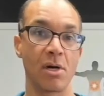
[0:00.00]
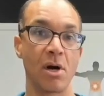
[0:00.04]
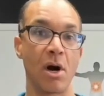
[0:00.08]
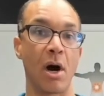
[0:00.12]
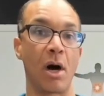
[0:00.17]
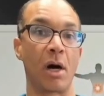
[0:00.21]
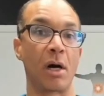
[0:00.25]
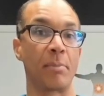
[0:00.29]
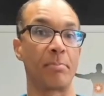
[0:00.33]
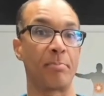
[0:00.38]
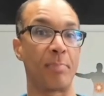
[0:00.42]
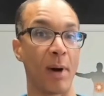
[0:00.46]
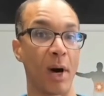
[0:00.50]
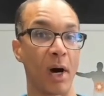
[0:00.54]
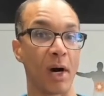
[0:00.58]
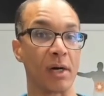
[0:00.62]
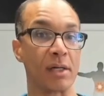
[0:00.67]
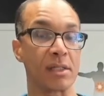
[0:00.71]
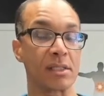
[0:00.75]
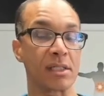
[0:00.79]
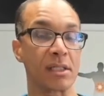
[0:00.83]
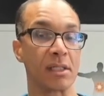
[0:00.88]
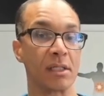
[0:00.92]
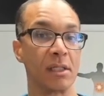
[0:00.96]
are
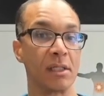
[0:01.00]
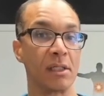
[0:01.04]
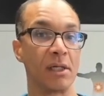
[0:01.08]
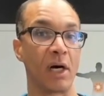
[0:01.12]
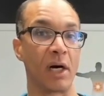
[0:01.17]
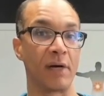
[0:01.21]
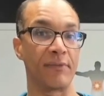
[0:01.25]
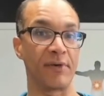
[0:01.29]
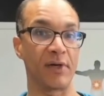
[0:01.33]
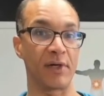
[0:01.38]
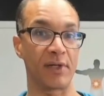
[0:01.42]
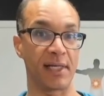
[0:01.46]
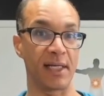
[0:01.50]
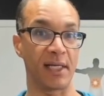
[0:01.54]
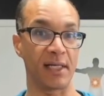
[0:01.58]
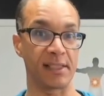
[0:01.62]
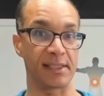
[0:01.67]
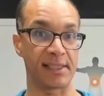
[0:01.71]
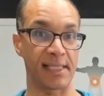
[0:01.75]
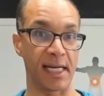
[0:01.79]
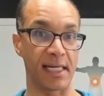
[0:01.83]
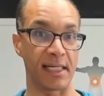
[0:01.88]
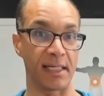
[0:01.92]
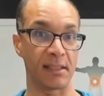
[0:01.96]
part of your Achilles
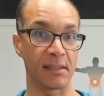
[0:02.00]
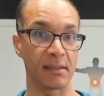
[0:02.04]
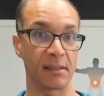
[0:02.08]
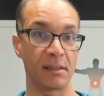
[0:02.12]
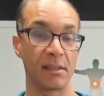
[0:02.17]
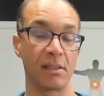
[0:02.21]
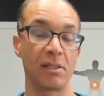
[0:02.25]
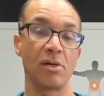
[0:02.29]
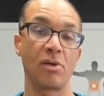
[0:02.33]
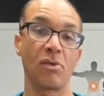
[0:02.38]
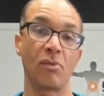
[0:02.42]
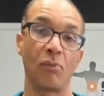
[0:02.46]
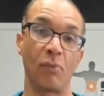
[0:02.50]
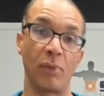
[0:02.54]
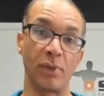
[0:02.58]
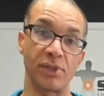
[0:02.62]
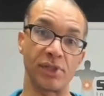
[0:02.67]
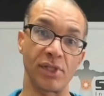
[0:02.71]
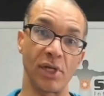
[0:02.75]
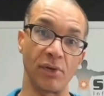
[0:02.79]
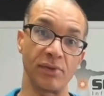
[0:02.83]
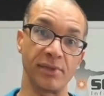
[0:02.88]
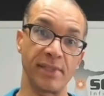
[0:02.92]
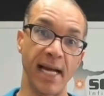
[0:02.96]
tendon, which
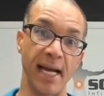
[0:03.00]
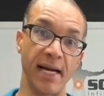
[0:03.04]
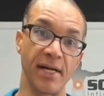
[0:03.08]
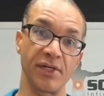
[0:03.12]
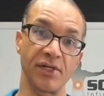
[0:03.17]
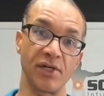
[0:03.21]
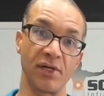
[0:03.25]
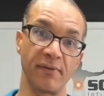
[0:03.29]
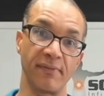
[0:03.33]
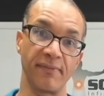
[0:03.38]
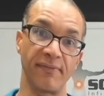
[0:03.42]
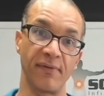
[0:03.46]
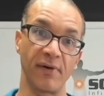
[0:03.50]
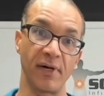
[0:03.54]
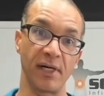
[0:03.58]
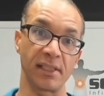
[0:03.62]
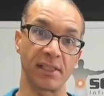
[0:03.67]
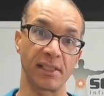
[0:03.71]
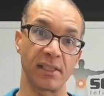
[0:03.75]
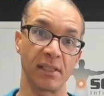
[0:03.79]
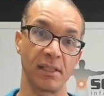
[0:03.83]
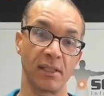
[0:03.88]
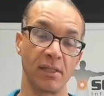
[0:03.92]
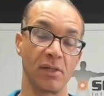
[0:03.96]
go down into your
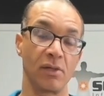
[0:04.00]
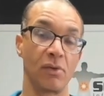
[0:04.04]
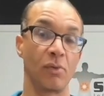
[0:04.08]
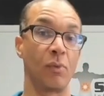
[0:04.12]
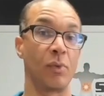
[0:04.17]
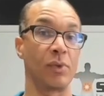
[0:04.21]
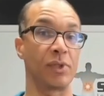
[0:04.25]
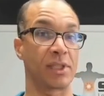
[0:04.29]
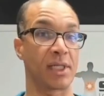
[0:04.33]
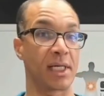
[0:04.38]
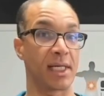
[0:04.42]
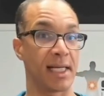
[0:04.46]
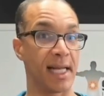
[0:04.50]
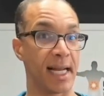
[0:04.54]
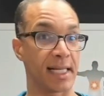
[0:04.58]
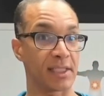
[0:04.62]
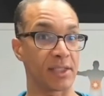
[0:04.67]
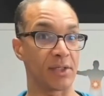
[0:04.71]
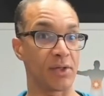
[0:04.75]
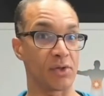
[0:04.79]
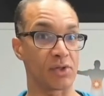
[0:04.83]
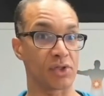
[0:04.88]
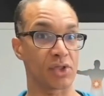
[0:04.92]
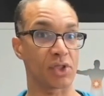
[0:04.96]
foot, which connect to
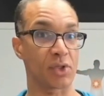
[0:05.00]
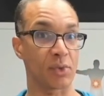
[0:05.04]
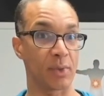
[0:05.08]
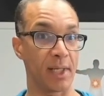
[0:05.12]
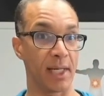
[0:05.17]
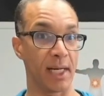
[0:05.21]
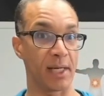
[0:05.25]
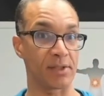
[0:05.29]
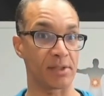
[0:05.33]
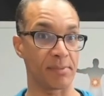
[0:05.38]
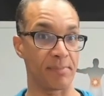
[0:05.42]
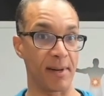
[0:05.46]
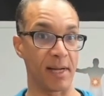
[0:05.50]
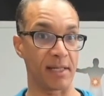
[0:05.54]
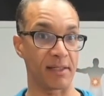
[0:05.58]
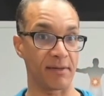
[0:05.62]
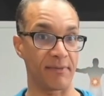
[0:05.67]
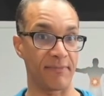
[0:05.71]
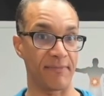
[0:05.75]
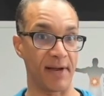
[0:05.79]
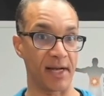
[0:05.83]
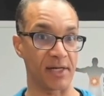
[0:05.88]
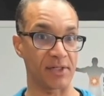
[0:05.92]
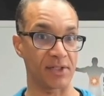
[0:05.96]
those 3 layers of plantar
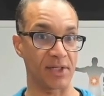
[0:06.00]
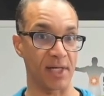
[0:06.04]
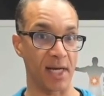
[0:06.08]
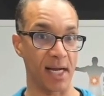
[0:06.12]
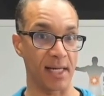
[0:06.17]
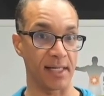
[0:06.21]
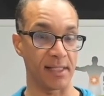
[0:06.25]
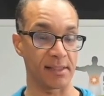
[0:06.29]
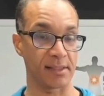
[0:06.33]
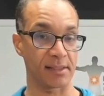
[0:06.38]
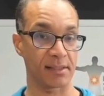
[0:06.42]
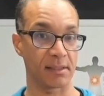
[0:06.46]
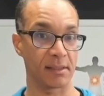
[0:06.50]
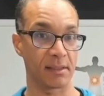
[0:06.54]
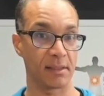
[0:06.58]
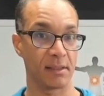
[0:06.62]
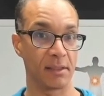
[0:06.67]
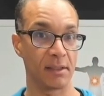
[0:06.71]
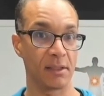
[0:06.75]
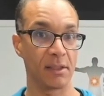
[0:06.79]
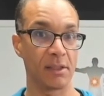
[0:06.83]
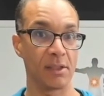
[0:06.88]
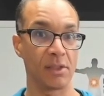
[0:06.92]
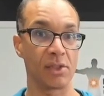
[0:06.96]
fasciitis.
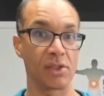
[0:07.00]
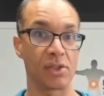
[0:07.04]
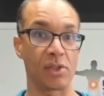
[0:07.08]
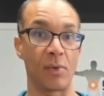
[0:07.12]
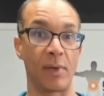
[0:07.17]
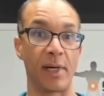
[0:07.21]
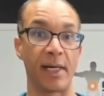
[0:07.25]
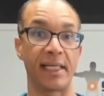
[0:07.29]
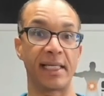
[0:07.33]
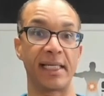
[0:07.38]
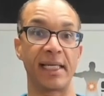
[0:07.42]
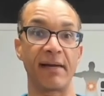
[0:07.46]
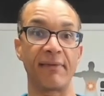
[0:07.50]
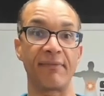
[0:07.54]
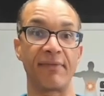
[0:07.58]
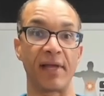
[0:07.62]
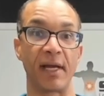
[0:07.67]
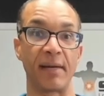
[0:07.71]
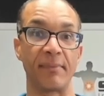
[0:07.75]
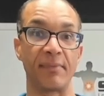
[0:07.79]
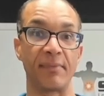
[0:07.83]
So when I give them